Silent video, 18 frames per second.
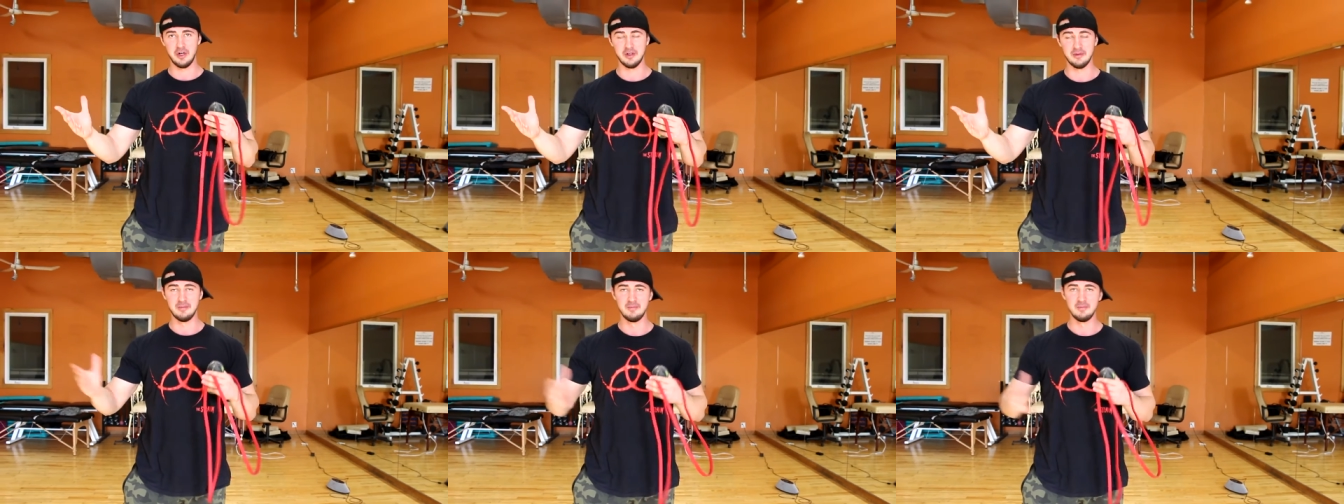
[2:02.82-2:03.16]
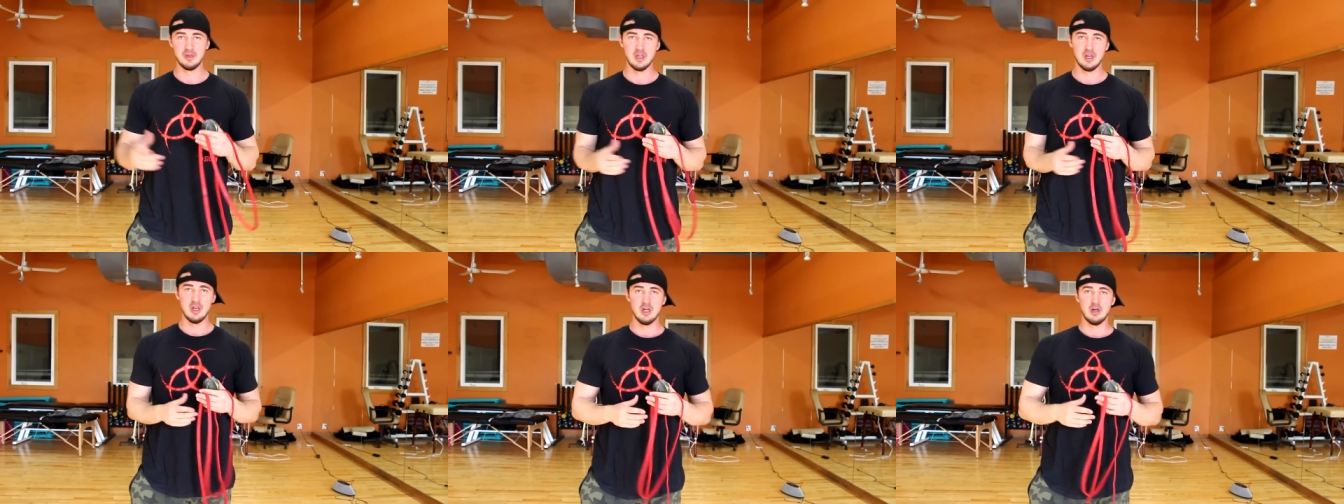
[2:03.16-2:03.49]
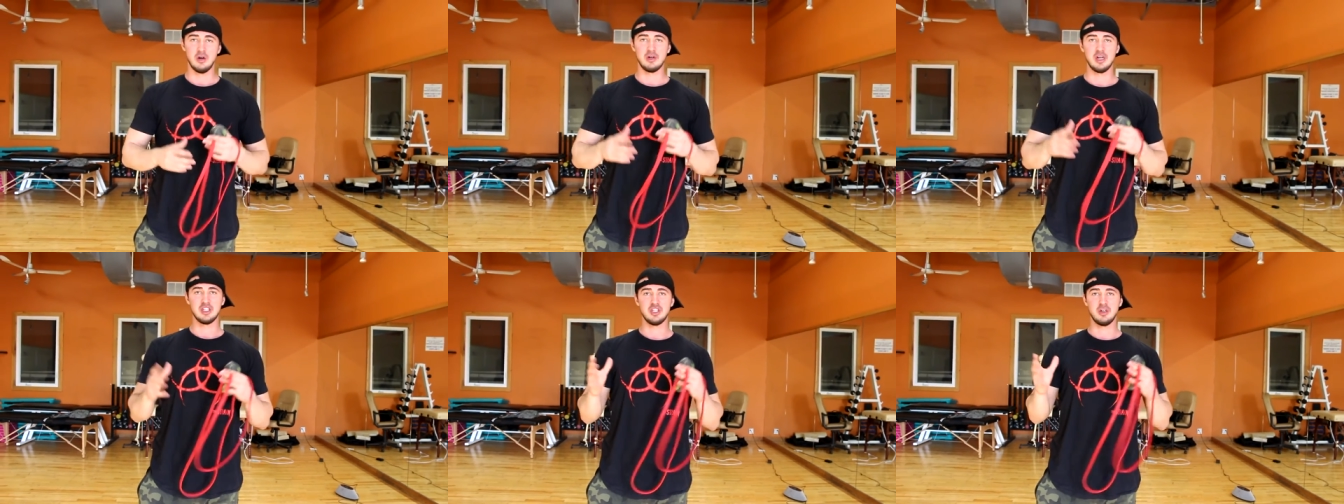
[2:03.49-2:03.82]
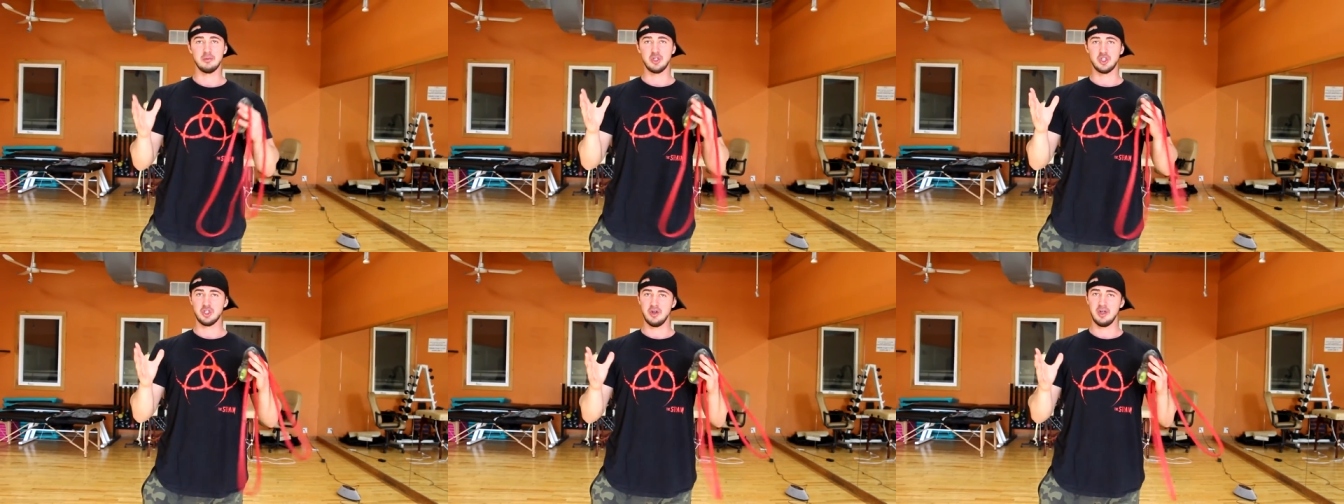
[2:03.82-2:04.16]
on. Okay, so I'm
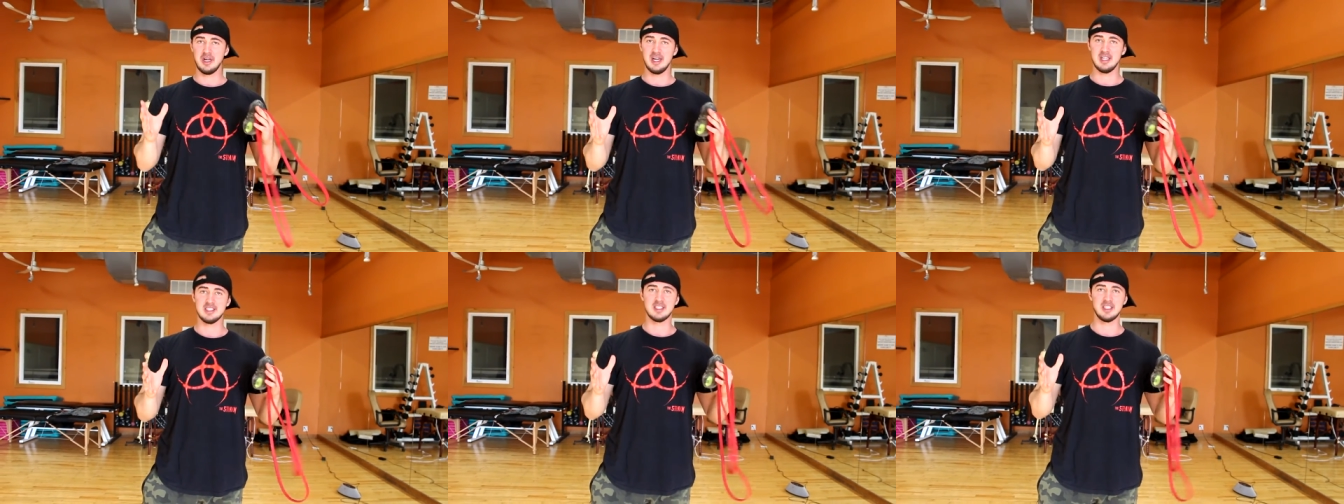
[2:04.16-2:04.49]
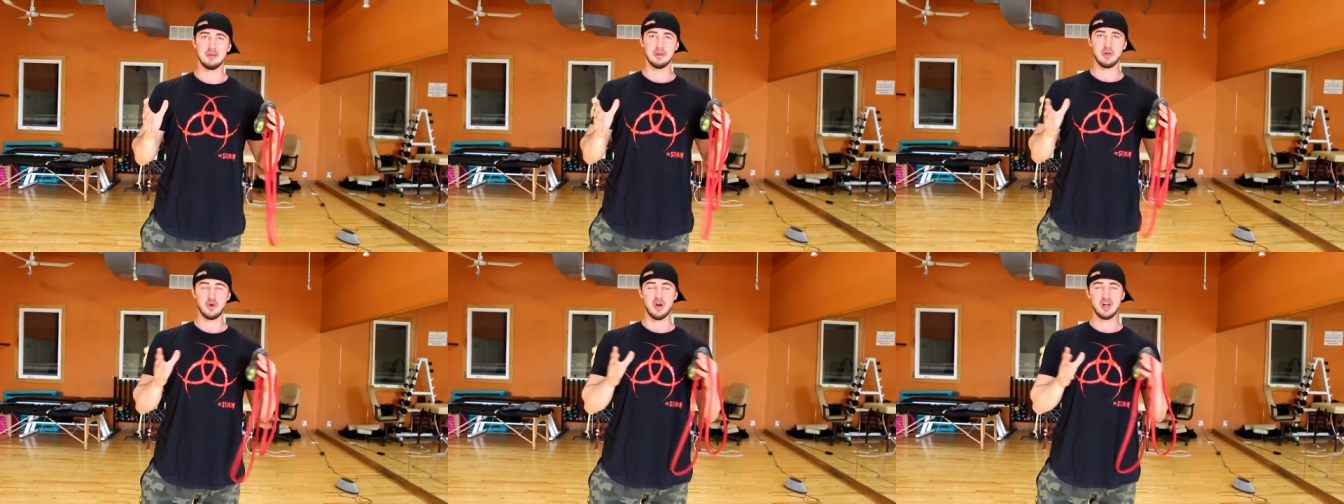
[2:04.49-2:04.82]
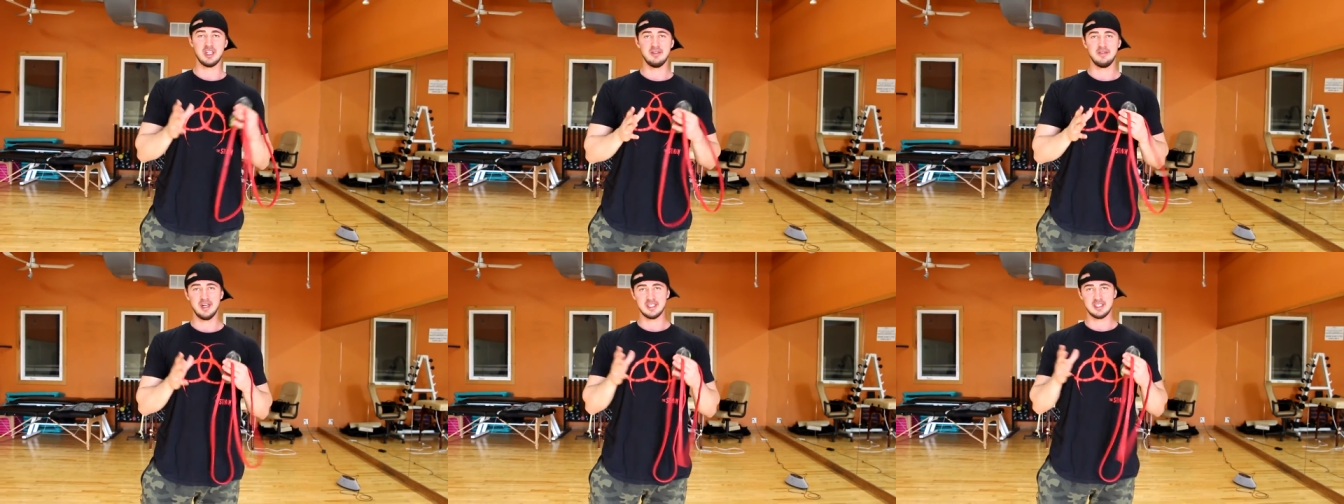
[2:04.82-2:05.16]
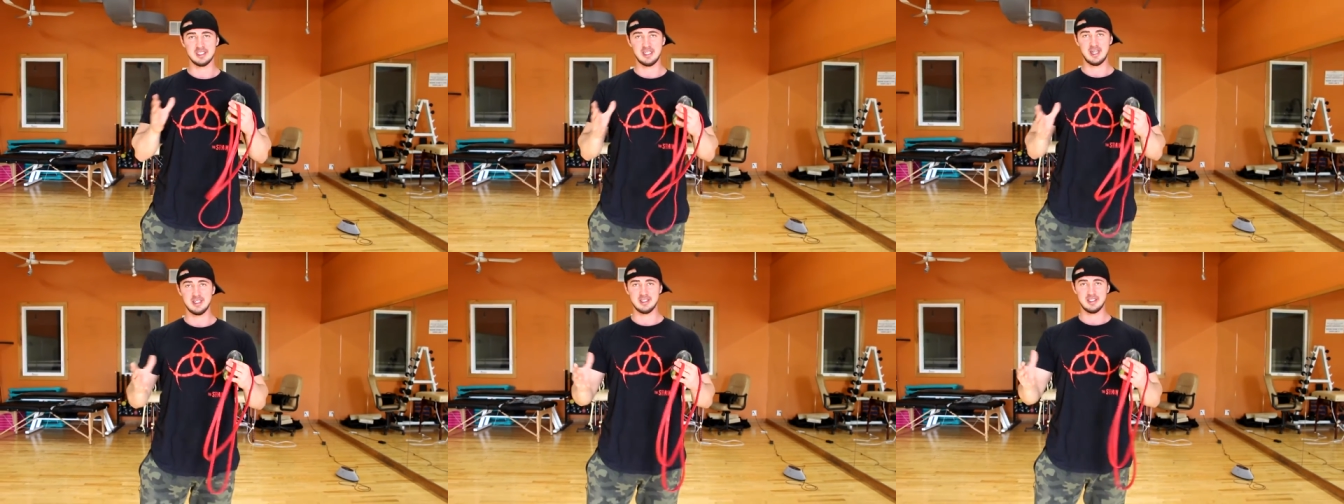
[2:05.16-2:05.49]
going to show you guys some corrective
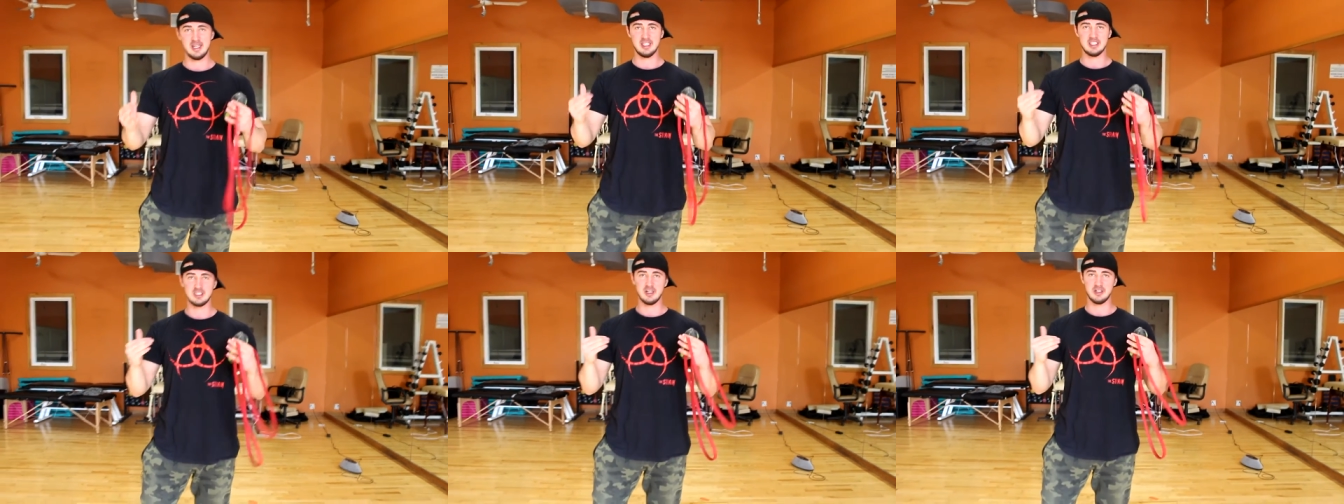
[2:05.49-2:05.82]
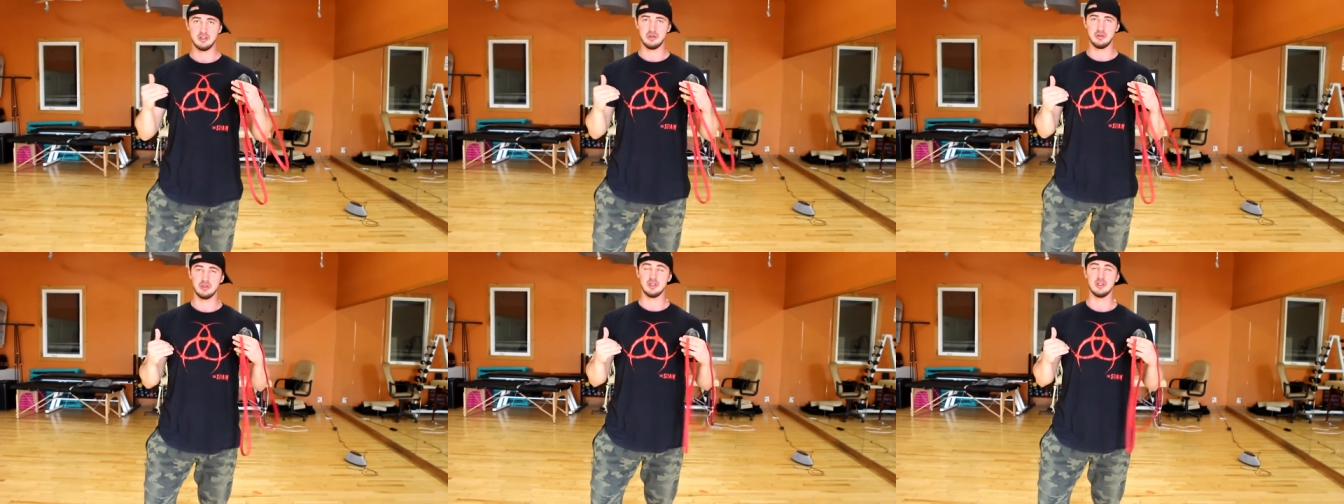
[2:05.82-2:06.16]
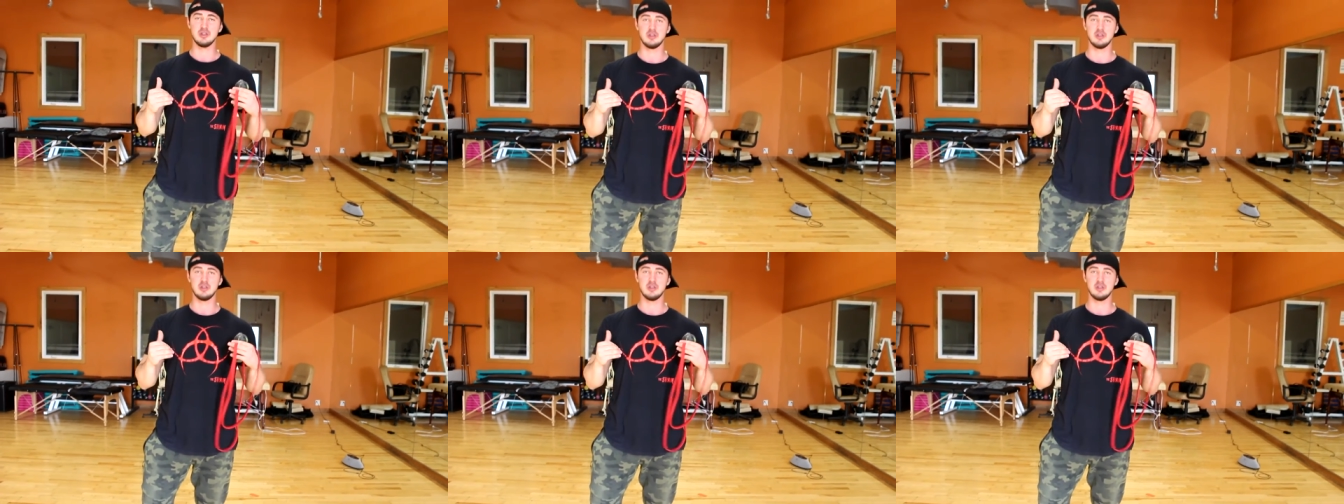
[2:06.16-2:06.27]
exercises that